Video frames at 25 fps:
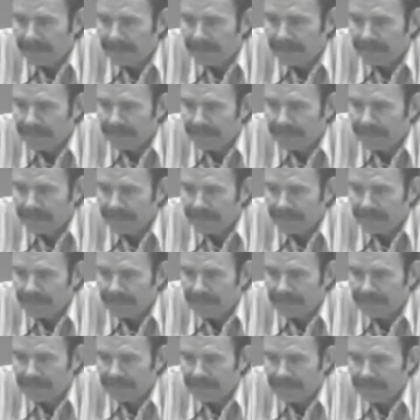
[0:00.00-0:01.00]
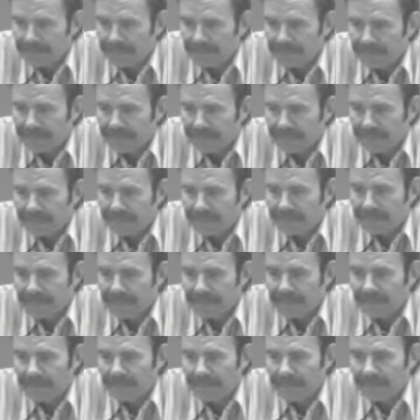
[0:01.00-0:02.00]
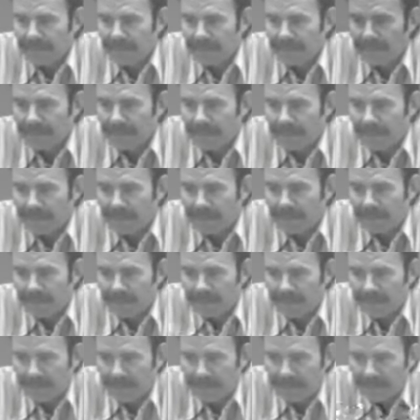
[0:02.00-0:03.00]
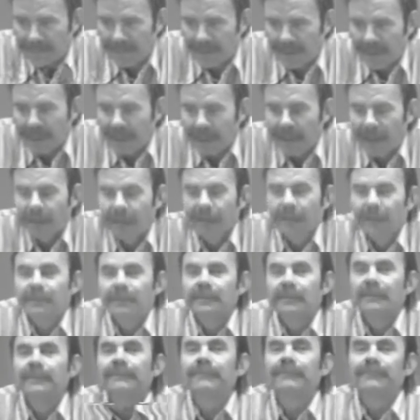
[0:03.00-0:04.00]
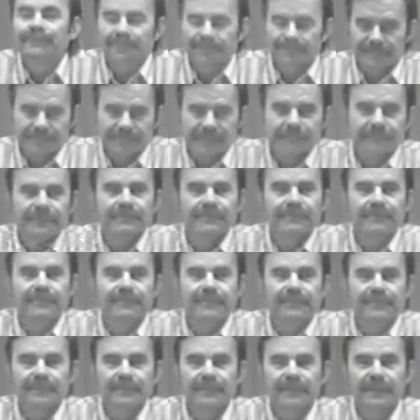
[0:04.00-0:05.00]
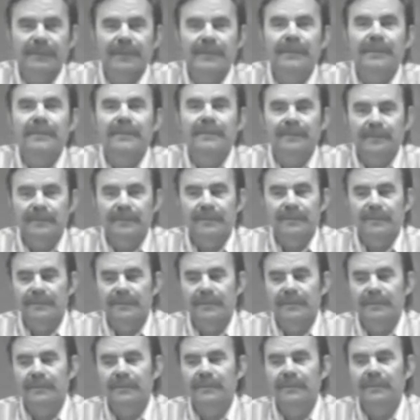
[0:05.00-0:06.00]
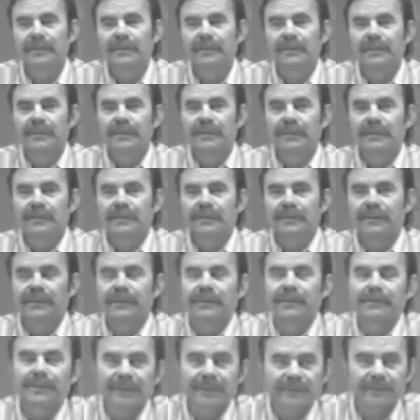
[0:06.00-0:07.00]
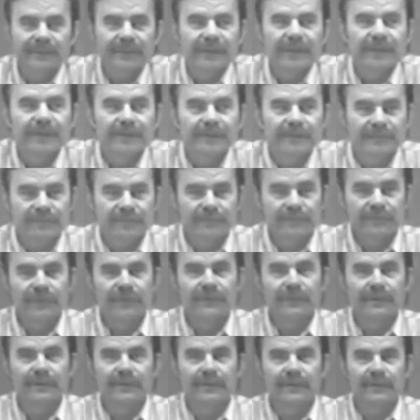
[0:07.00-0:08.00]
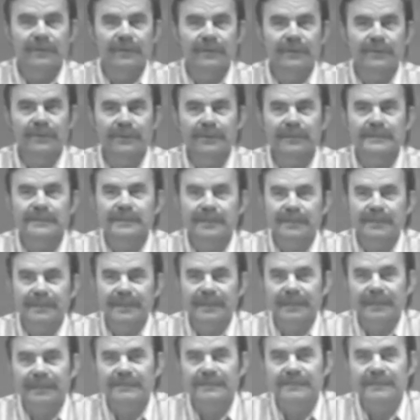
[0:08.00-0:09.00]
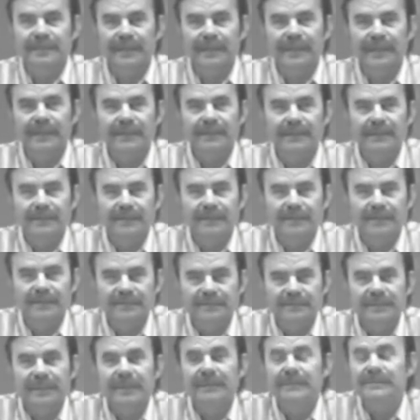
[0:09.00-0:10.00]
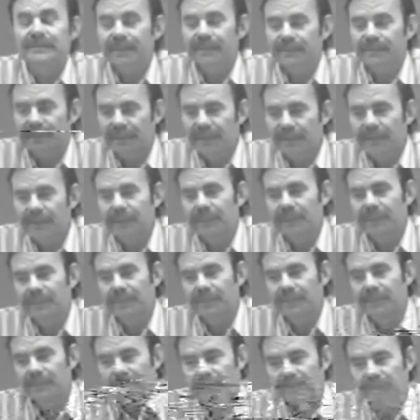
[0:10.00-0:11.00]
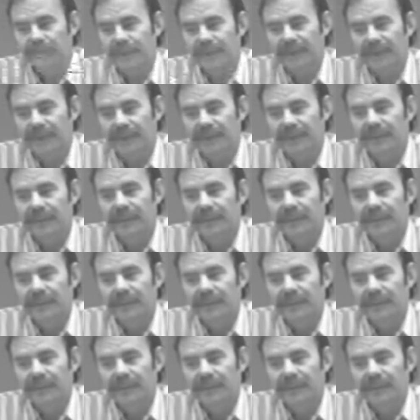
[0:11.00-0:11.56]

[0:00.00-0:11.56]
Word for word: that the botrytis produces a uh, toxin that is dangerous to there is, that is true, that uh, there is an, at least an anti, there's an enzyme inhibitor produced by,